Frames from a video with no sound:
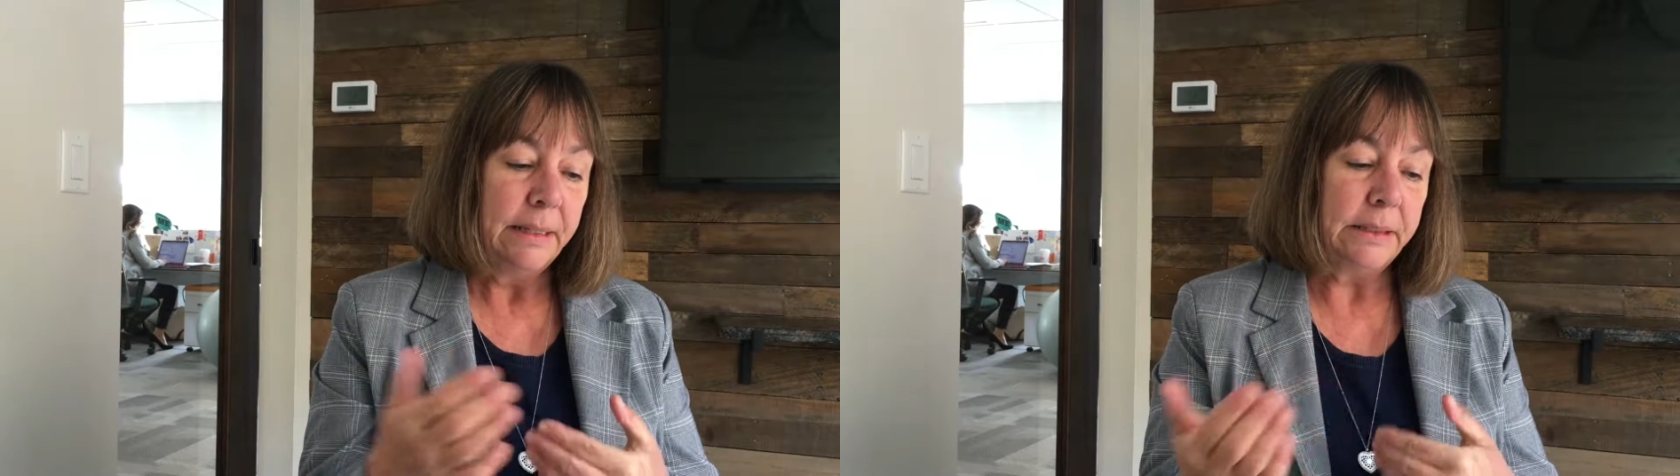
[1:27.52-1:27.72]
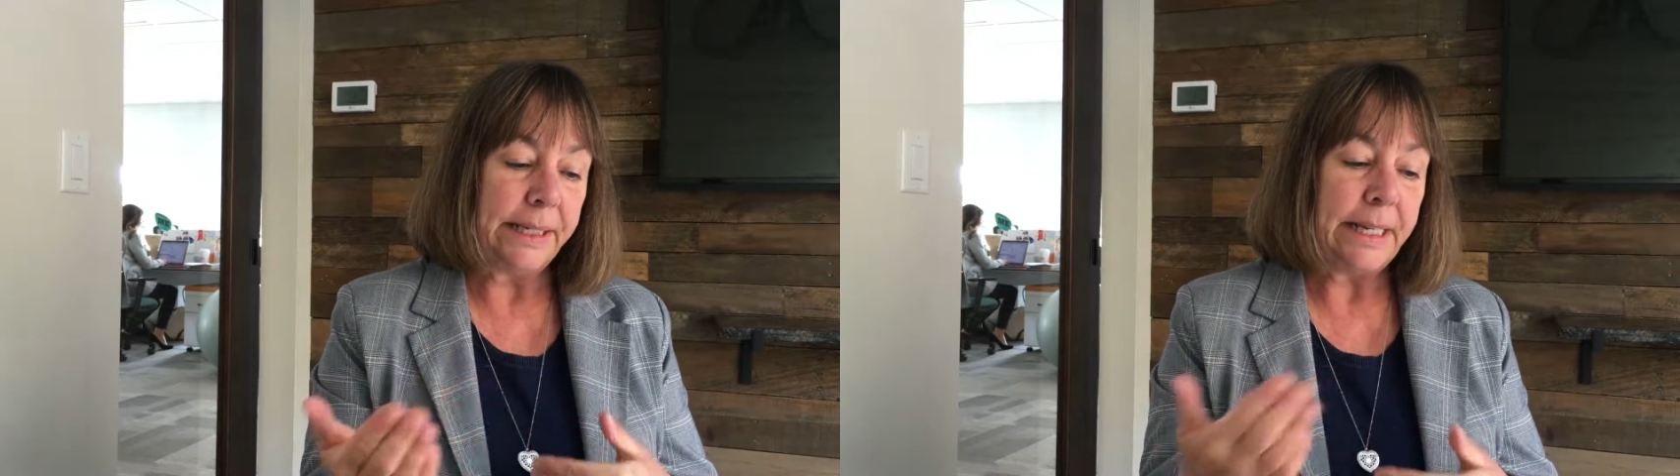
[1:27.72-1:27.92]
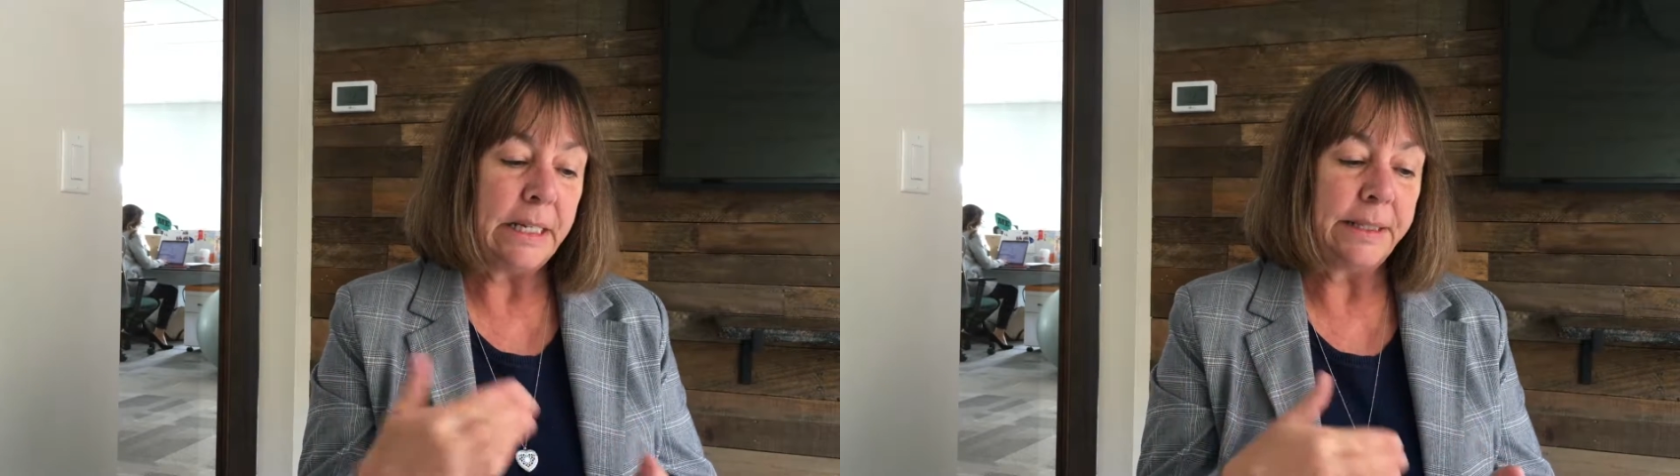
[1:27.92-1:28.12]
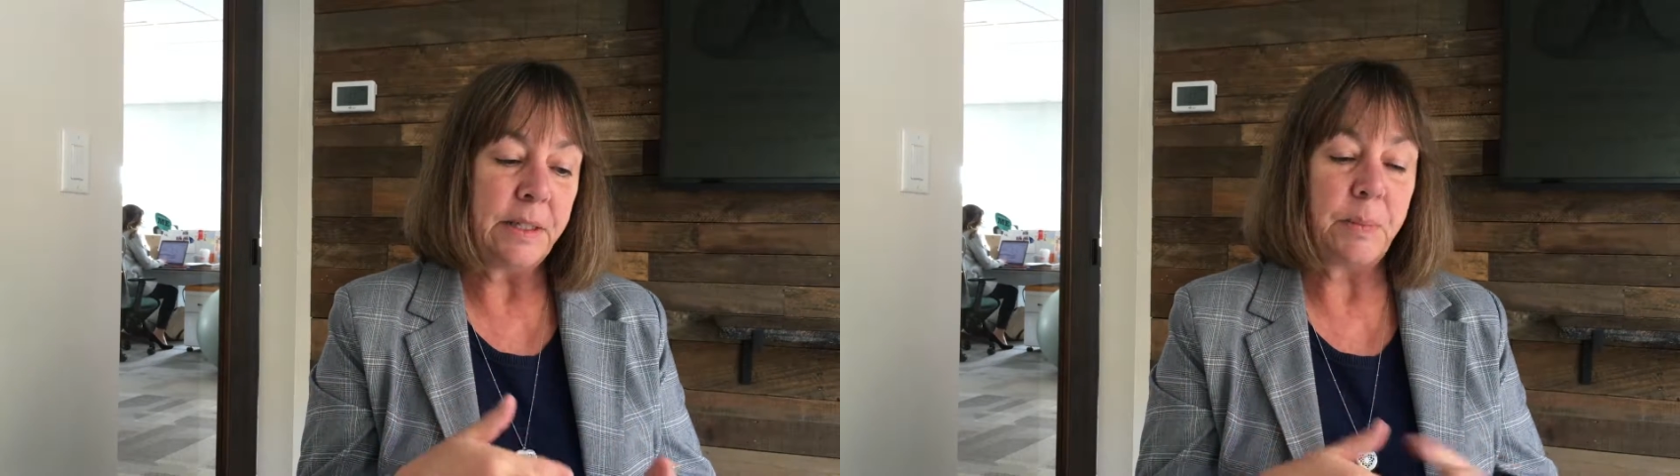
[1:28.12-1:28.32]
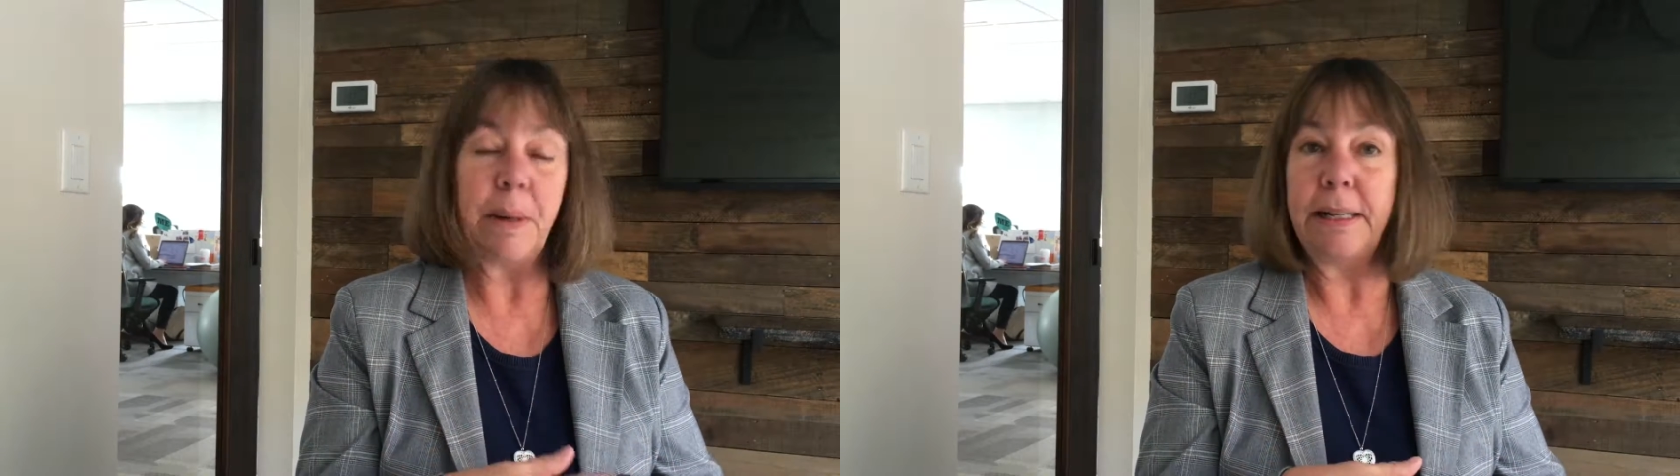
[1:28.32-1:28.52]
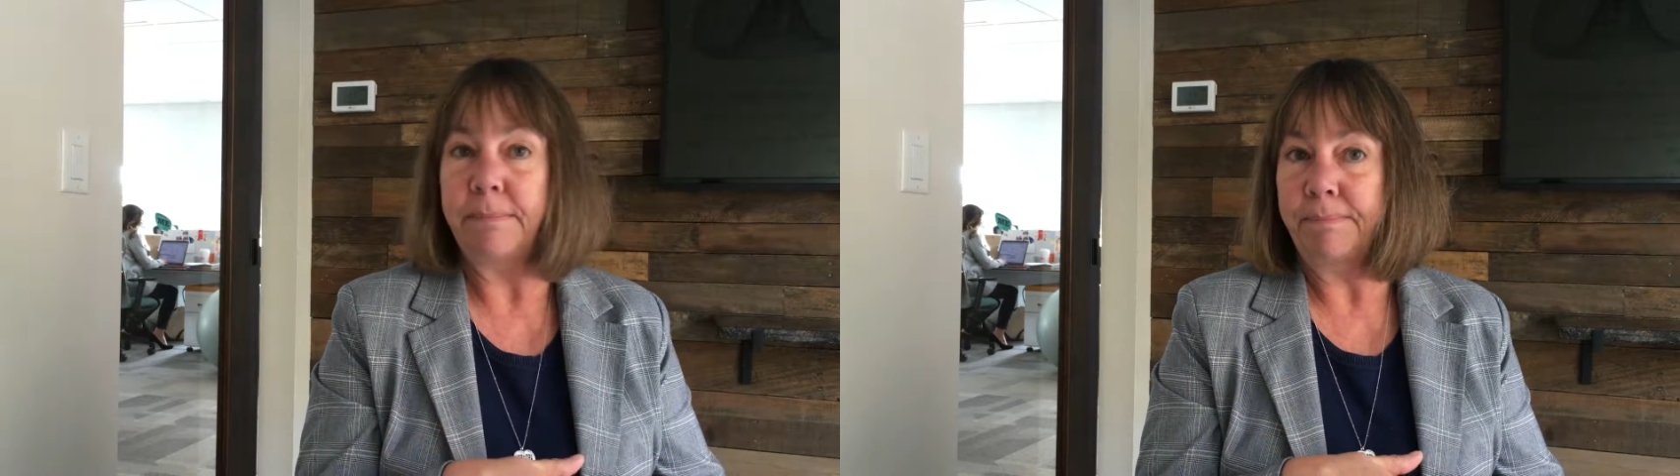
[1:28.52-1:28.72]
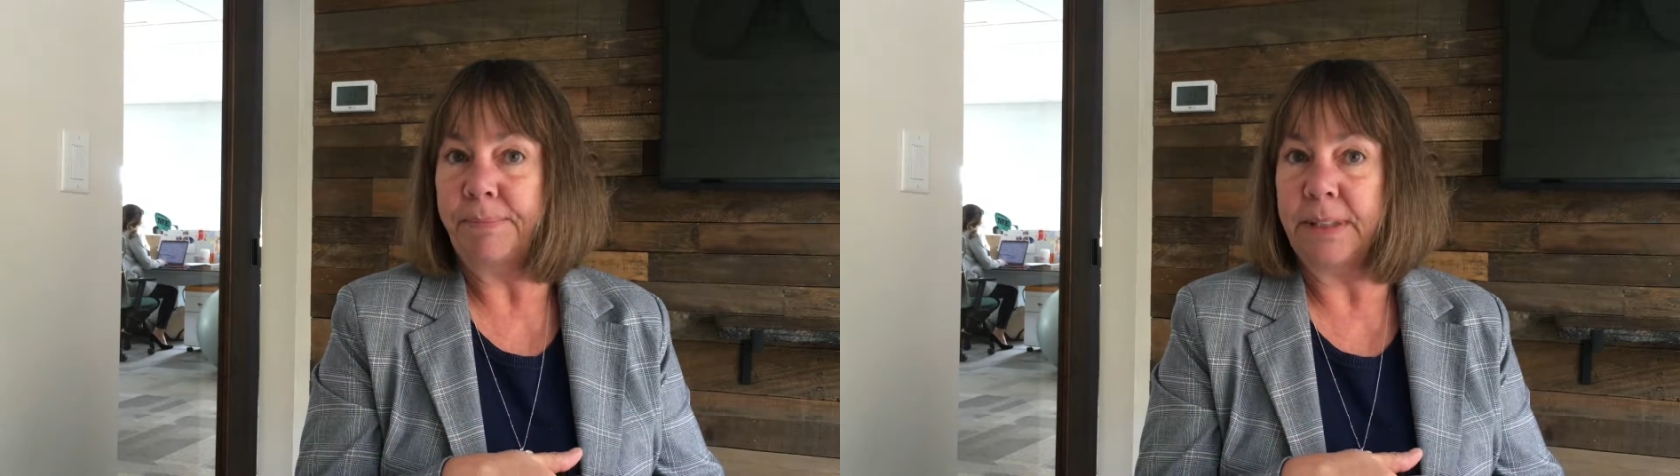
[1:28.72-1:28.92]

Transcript: Clicking on this button